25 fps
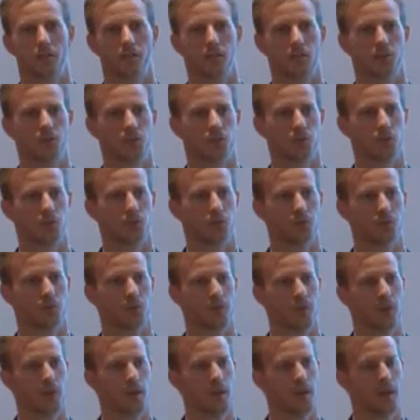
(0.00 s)
issues.
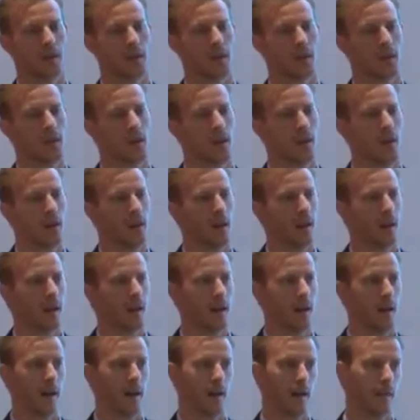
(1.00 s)

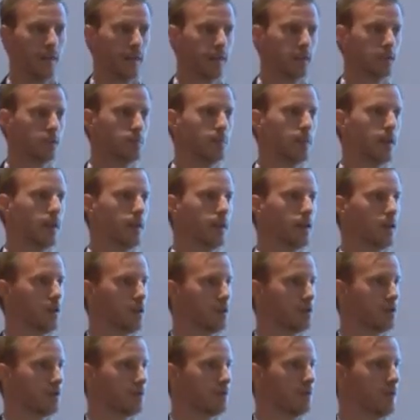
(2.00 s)
And this made a
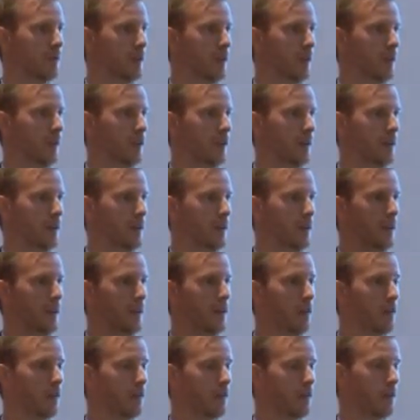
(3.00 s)
lot
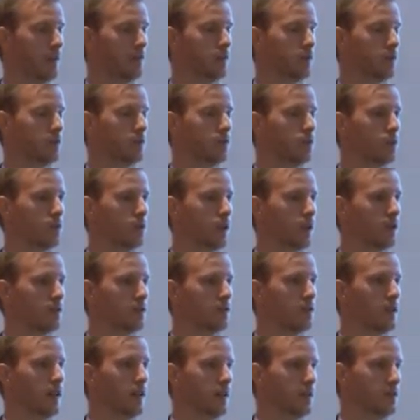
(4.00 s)
of difference for
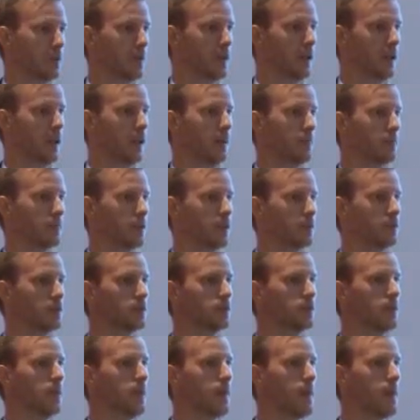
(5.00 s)
us and really helped us.